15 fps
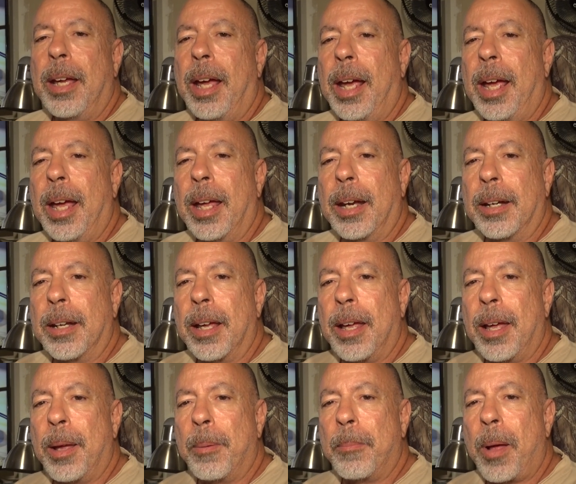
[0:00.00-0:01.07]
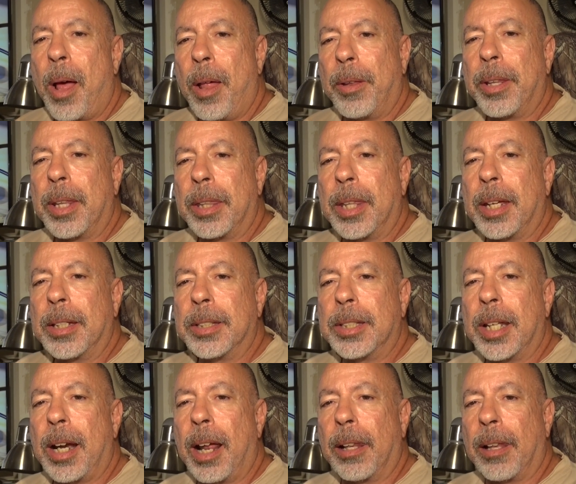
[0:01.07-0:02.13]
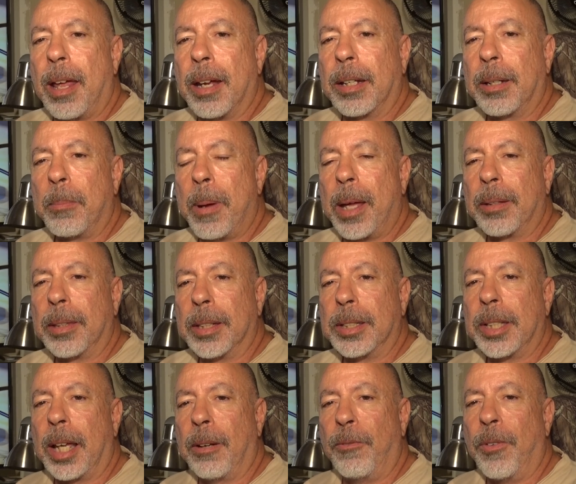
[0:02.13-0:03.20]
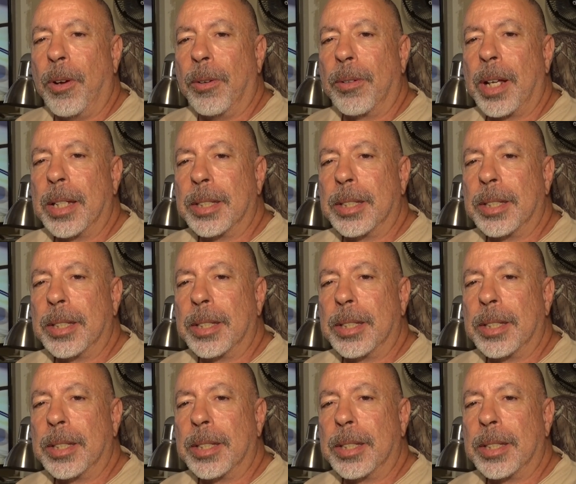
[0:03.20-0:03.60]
and all the things that I liked about this headphone,